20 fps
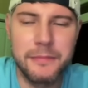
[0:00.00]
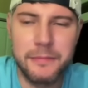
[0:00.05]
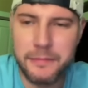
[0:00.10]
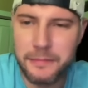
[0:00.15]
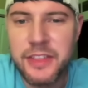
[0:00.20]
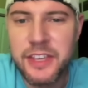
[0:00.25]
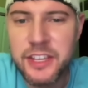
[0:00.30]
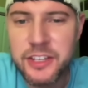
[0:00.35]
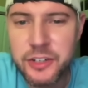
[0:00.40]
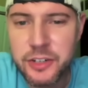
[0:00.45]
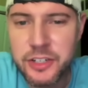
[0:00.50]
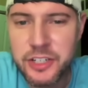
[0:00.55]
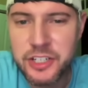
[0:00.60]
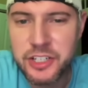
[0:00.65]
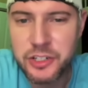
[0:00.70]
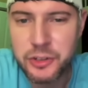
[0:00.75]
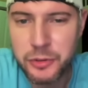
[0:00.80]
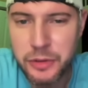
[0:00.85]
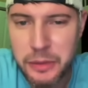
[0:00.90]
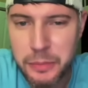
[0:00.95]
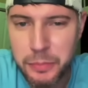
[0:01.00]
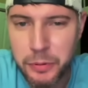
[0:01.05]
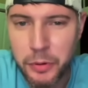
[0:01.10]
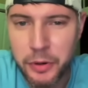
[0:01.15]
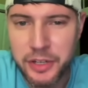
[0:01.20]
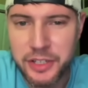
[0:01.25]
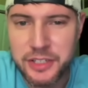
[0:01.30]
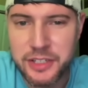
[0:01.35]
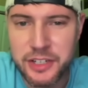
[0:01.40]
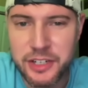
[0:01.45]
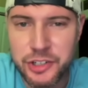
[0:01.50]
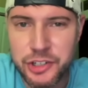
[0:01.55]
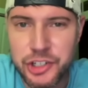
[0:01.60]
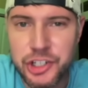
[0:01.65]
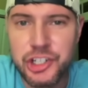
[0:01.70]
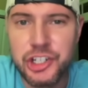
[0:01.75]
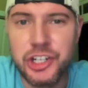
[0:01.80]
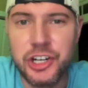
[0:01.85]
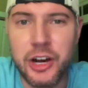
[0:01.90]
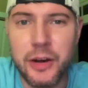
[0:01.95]
These are discrete points. There's
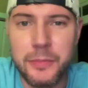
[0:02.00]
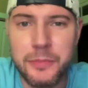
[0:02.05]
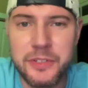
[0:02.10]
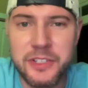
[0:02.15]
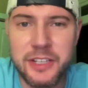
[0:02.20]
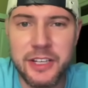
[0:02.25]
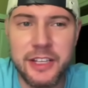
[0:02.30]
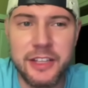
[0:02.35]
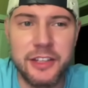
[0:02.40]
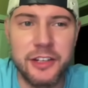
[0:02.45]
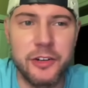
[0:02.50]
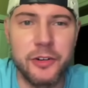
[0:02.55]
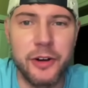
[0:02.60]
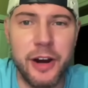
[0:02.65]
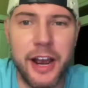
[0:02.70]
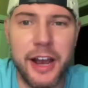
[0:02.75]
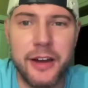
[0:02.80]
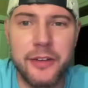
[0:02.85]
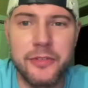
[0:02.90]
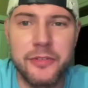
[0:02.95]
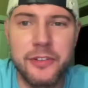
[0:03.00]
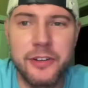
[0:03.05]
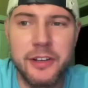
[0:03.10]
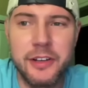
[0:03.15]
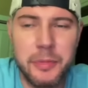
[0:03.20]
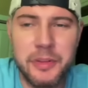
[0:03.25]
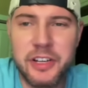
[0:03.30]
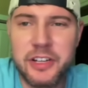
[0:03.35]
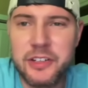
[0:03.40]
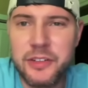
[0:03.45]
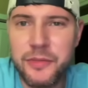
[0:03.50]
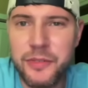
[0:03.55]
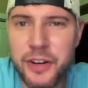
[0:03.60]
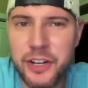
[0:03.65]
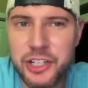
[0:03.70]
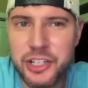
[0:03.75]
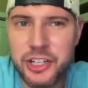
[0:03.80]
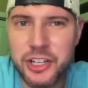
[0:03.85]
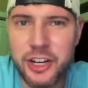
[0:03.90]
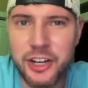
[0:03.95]
jumps in the graph. But there's a
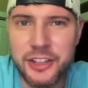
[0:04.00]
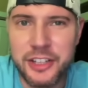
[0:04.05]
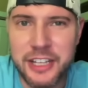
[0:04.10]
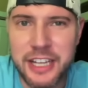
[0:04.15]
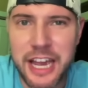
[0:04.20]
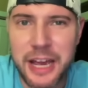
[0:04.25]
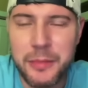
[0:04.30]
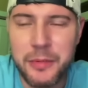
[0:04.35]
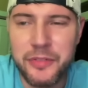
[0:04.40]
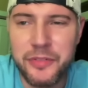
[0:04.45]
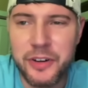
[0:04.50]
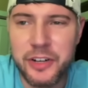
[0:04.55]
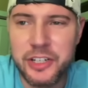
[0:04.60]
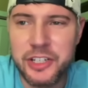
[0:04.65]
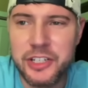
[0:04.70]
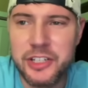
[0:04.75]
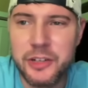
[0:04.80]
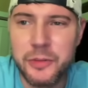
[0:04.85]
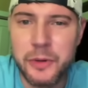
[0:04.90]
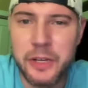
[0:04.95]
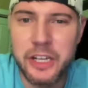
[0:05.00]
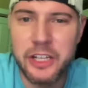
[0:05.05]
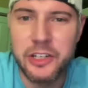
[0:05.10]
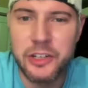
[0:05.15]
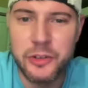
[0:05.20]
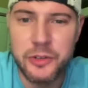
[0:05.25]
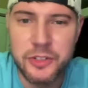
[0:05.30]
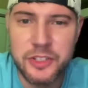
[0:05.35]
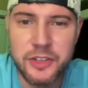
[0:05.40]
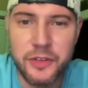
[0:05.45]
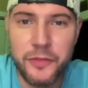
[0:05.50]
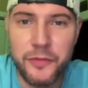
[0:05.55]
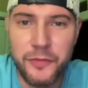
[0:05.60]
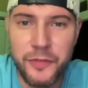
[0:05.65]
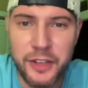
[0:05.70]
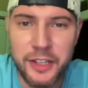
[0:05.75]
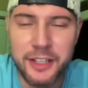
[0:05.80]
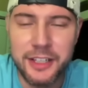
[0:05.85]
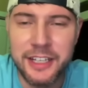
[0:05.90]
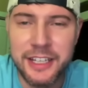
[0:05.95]
function called the gamma function that we can use to
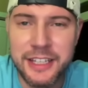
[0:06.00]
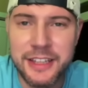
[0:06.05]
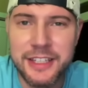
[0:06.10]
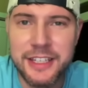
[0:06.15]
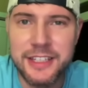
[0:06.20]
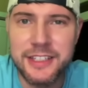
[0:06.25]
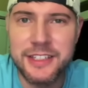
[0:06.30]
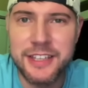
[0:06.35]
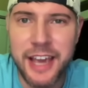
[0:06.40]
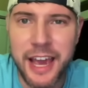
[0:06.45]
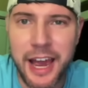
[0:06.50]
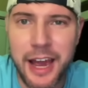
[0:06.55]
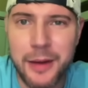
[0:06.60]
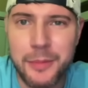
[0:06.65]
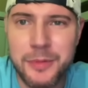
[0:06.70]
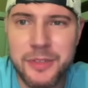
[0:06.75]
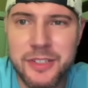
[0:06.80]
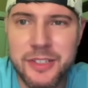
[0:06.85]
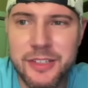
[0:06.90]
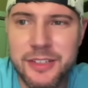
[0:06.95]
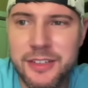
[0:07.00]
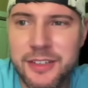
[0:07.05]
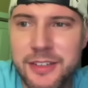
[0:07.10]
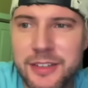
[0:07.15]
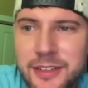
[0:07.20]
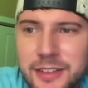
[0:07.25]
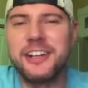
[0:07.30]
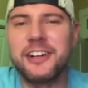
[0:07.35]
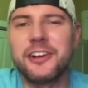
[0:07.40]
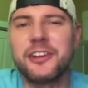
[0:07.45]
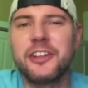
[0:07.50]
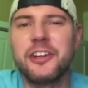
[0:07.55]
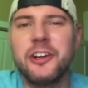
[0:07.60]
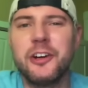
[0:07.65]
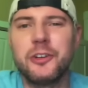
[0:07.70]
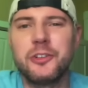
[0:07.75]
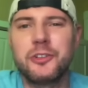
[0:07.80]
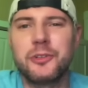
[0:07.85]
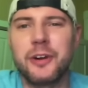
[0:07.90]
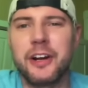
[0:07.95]
fill in these gaps. Here are the
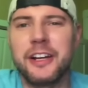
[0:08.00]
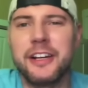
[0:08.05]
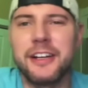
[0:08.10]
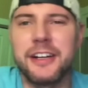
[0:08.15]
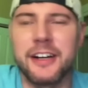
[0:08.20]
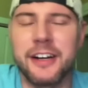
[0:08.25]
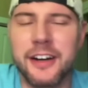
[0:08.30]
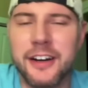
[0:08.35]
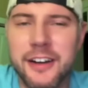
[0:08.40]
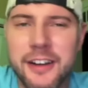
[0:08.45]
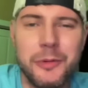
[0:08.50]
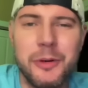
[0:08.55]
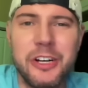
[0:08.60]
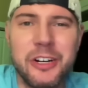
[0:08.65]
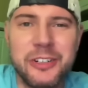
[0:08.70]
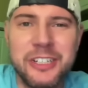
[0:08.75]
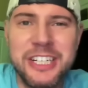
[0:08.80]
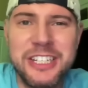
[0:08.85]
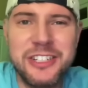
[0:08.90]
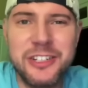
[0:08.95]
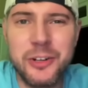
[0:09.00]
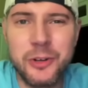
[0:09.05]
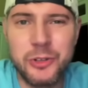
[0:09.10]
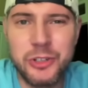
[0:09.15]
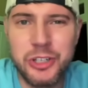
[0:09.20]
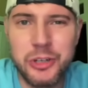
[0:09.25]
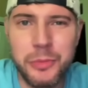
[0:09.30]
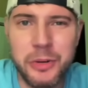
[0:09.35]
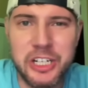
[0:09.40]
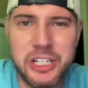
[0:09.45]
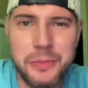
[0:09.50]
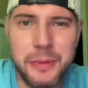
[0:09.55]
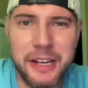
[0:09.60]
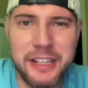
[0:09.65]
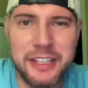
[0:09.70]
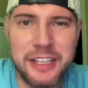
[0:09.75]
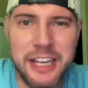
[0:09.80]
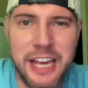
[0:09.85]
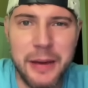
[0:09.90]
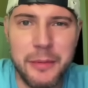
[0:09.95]
notes right here. We don't need to know too much
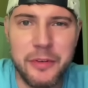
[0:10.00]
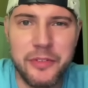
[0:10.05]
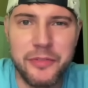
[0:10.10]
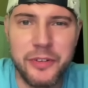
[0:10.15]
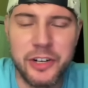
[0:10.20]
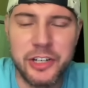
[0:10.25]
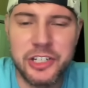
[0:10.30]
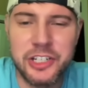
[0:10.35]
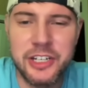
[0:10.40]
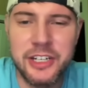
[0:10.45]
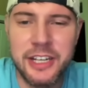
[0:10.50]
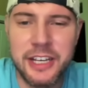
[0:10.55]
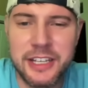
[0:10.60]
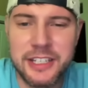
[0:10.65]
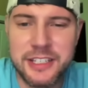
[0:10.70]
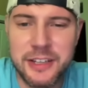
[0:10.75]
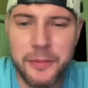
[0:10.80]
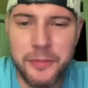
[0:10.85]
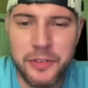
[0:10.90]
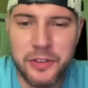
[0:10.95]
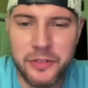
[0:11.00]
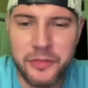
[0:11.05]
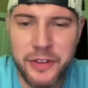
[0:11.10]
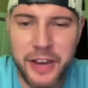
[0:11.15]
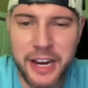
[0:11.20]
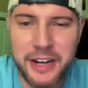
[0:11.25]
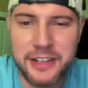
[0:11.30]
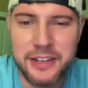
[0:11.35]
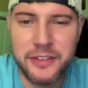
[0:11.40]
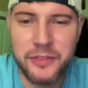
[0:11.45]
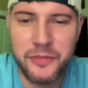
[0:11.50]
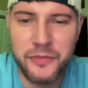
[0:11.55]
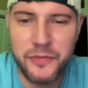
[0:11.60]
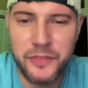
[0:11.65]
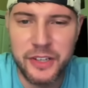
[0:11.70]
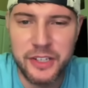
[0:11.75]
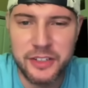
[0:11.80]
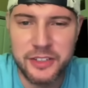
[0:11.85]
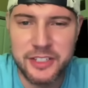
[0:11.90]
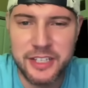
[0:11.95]
about the gamma function except for the fact it
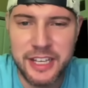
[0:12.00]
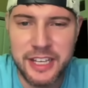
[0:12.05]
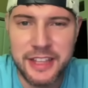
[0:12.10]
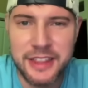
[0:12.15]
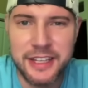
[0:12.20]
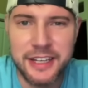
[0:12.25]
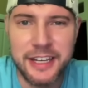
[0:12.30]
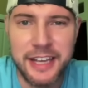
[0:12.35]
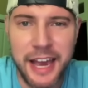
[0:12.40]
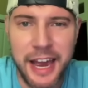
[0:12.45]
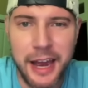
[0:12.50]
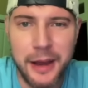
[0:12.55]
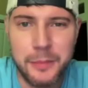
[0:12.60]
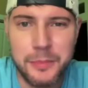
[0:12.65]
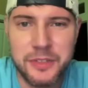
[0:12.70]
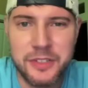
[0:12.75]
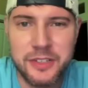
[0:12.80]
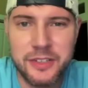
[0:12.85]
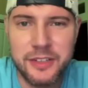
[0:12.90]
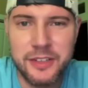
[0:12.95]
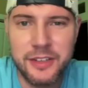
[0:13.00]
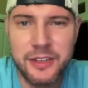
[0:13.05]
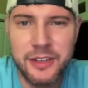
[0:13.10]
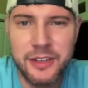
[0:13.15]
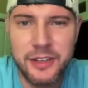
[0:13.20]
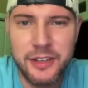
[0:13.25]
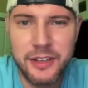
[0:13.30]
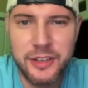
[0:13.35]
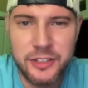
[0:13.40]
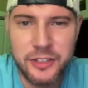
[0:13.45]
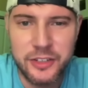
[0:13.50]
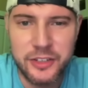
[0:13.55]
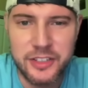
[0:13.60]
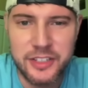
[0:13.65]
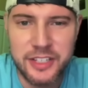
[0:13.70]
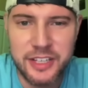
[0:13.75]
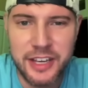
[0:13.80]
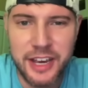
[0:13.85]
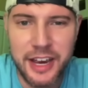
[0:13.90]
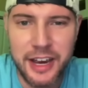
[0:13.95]
fills in the gaps. So you can
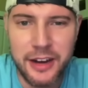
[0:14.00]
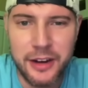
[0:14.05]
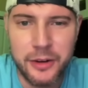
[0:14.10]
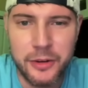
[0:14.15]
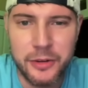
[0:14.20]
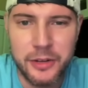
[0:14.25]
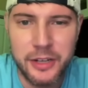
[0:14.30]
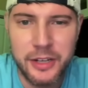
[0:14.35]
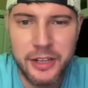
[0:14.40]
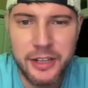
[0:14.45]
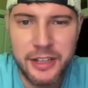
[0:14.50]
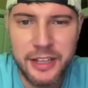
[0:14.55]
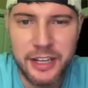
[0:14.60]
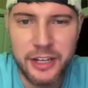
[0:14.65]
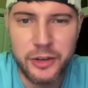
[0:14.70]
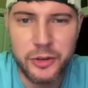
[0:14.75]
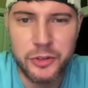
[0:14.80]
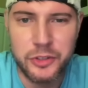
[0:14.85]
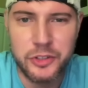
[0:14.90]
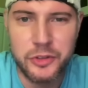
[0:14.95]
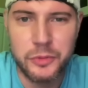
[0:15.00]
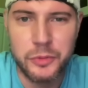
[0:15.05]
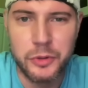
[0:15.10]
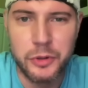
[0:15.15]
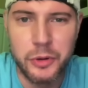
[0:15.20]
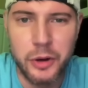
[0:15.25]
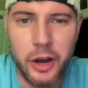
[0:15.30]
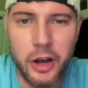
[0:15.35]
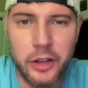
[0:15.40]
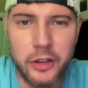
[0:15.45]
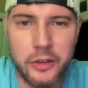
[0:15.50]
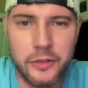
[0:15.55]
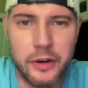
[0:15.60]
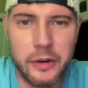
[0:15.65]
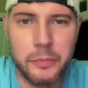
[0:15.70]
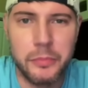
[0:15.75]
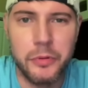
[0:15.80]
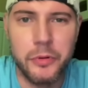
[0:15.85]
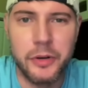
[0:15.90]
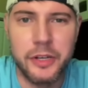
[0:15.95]
see how it goes through all of
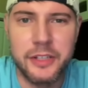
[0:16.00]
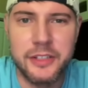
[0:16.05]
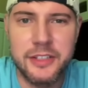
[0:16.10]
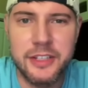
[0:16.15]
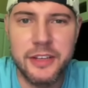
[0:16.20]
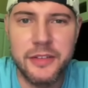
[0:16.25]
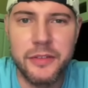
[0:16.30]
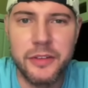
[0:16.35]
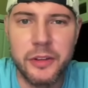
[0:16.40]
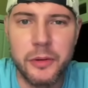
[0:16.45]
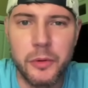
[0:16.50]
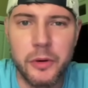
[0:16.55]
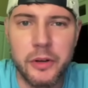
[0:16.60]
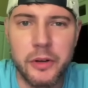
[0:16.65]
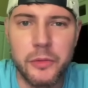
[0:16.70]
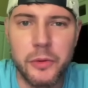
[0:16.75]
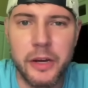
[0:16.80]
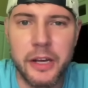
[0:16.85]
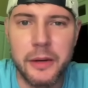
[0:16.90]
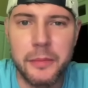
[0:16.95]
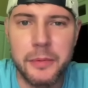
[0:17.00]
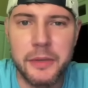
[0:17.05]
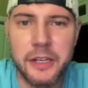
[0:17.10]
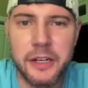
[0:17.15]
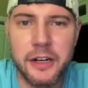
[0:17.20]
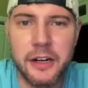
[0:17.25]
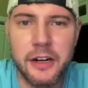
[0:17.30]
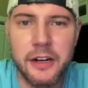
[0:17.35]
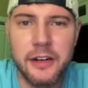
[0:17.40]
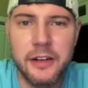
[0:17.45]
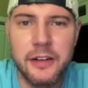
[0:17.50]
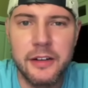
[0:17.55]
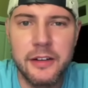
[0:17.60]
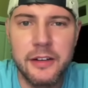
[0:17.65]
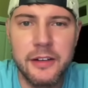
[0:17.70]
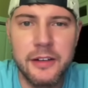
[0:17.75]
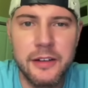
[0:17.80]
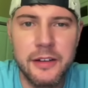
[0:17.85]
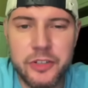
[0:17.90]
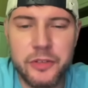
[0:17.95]
our points, even the one way up here.
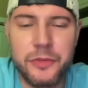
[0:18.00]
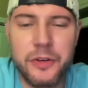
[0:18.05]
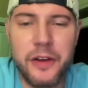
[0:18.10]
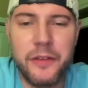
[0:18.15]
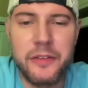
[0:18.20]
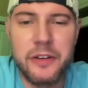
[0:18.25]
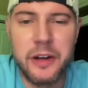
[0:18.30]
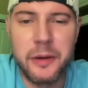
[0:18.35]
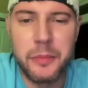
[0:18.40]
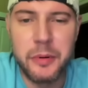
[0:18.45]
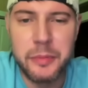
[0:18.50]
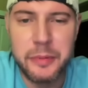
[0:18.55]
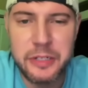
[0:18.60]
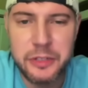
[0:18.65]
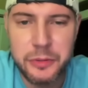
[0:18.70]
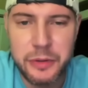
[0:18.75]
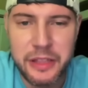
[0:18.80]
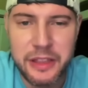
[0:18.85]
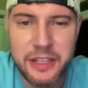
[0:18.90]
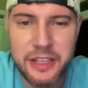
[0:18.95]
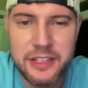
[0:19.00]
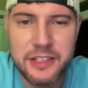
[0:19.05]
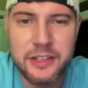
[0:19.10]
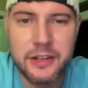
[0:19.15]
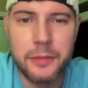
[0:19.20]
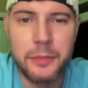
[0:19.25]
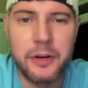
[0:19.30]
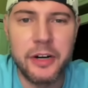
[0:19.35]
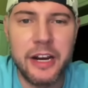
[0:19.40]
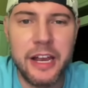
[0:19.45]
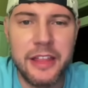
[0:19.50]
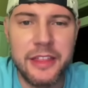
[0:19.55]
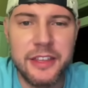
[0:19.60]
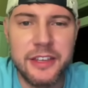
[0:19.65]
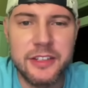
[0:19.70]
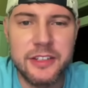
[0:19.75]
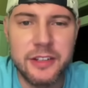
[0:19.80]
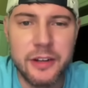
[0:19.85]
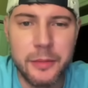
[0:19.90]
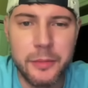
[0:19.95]
So if we have a number between this number and
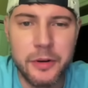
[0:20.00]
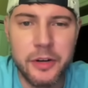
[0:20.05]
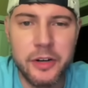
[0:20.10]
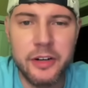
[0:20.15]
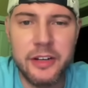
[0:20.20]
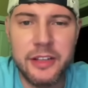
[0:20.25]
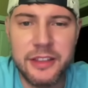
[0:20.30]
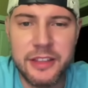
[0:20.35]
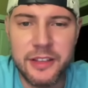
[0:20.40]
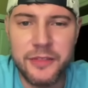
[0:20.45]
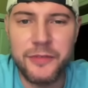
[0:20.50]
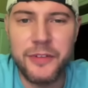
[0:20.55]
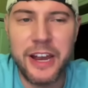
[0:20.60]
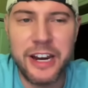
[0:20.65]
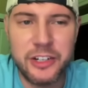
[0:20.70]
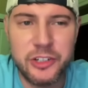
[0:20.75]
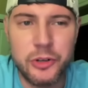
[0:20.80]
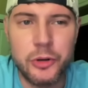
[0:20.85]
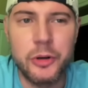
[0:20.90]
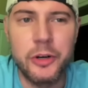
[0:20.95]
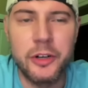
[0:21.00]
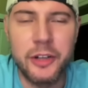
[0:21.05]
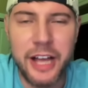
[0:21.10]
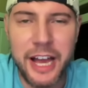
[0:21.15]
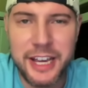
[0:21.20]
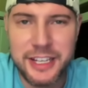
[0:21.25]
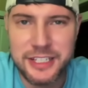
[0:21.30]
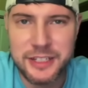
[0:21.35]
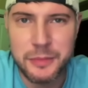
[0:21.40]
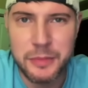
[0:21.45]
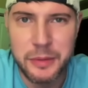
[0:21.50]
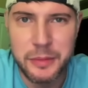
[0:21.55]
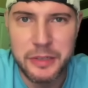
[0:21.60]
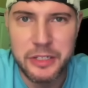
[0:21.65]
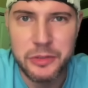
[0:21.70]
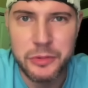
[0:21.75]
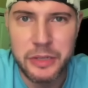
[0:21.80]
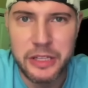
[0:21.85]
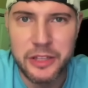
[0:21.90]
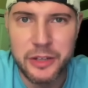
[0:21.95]
this number, the factorial has to be
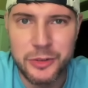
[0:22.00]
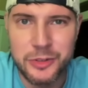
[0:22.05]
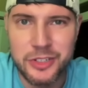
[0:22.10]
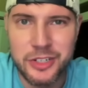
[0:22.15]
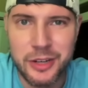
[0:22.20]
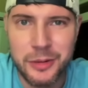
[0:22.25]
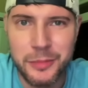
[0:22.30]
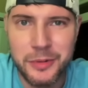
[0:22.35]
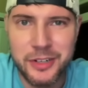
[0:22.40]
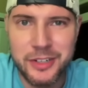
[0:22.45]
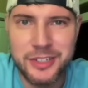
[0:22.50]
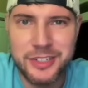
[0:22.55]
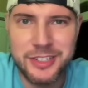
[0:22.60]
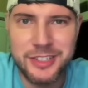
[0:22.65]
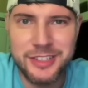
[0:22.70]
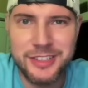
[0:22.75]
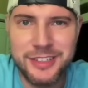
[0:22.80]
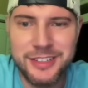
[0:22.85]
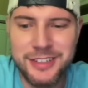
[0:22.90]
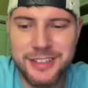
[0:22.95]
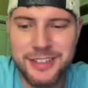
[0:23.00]
between those numbers.